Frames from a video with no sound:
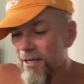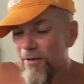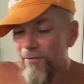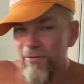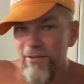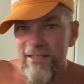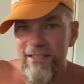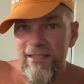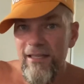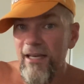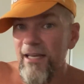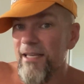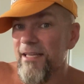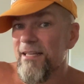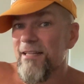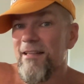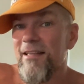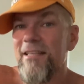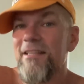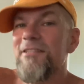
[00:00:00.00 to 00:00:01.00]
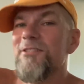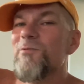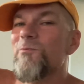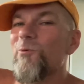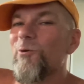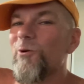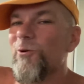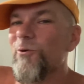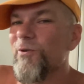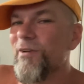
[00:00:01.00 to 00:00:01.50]
If it's like, like this
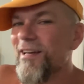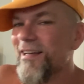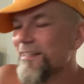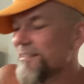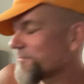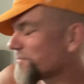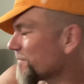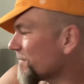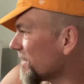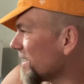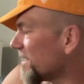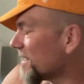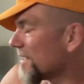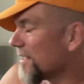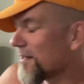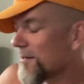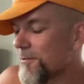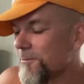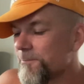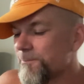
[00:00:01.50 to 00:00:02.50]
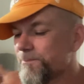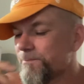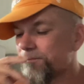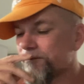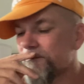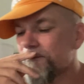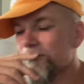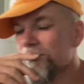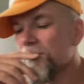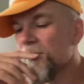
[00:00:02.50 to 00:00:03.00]
morning, okay? I got up
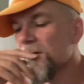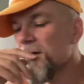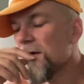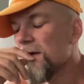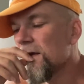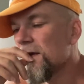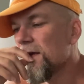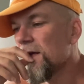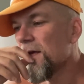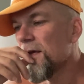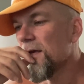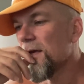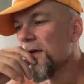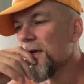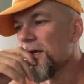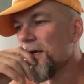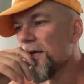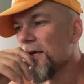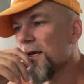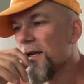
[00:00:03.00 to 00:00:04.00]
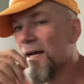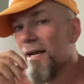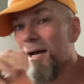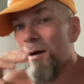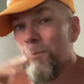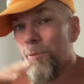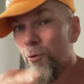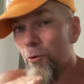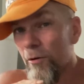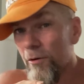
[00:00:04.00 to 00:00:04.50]
and I
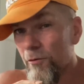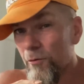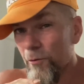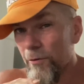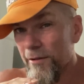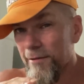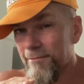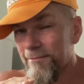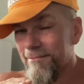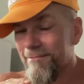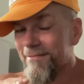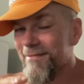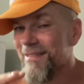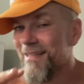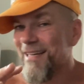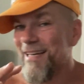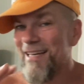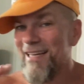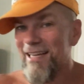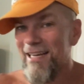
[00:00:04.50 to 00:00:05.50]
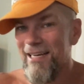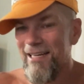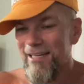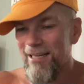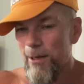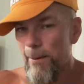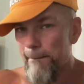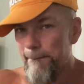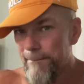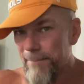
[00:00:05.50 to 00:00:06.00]
got pork loin. I got
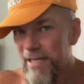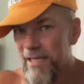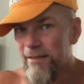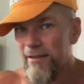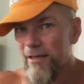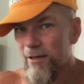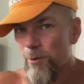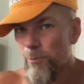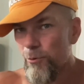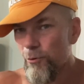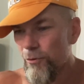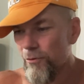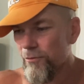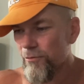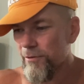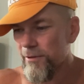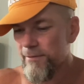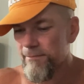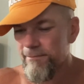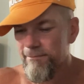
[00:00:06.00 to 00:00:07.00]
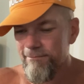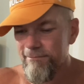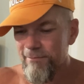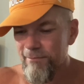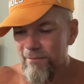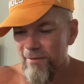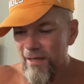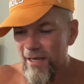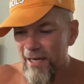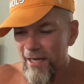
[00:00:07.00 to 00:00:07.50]
a big thing of pork loin
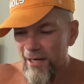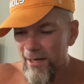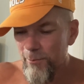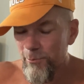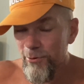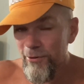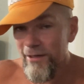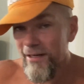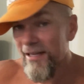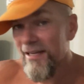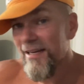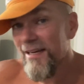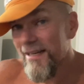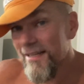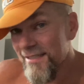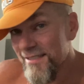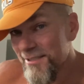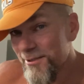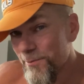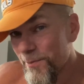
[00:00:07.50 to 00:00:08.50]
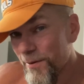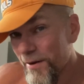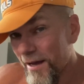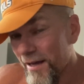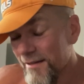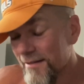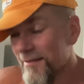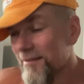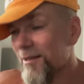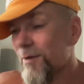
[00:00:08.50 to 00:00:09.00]
and I put it in an Instapot.
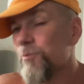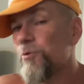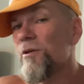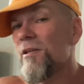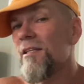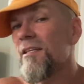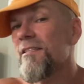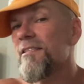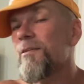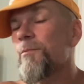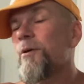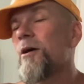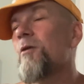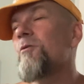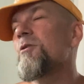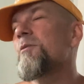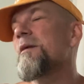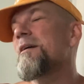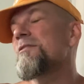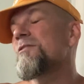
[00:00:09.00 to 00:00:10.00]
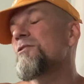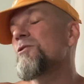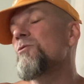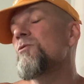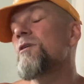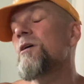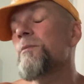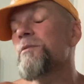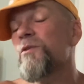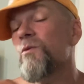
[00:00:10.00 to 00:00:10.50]
I put it in the Instapot with about two
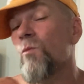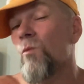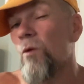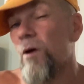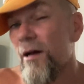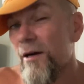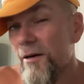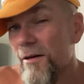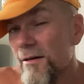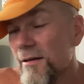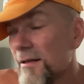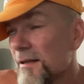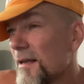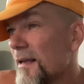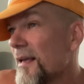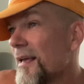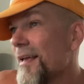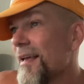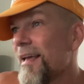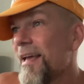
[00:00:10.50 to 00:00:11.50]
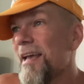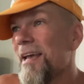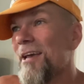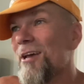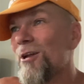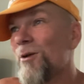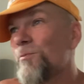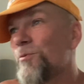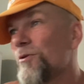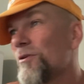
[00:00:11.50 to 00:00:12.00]
cups of water
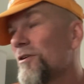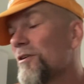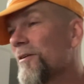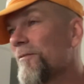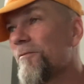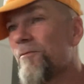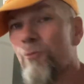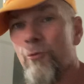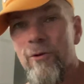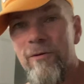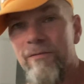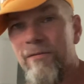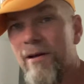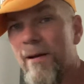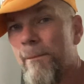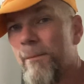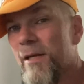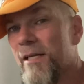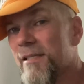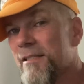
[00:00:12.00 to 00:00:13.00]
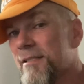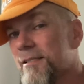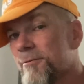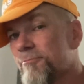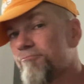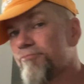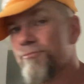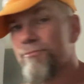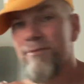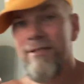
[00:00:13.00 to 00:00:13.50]
and I put it on forty-five minutes.
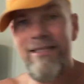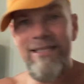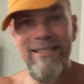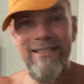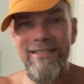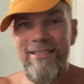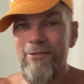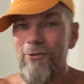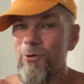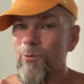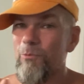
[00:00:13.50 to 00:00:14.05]
It's in there